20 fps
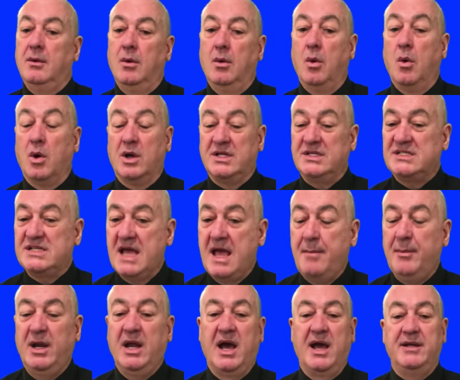or
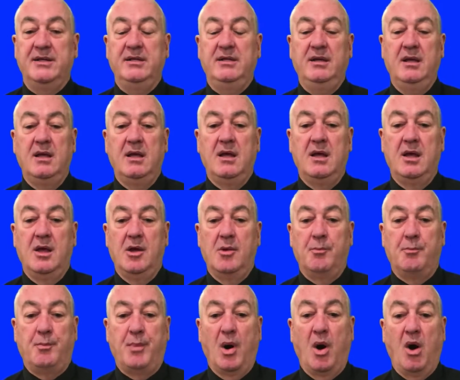contaminated
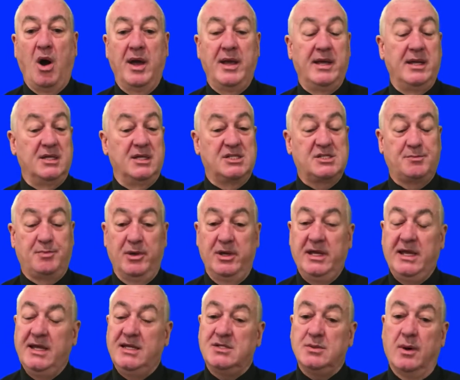by
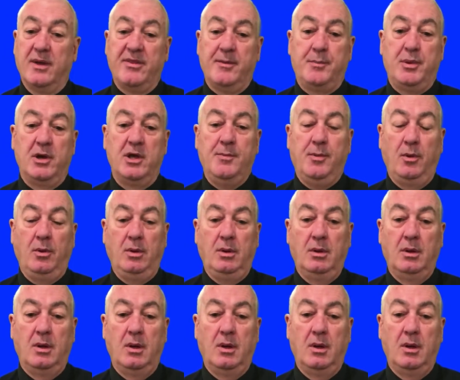speaking to other people,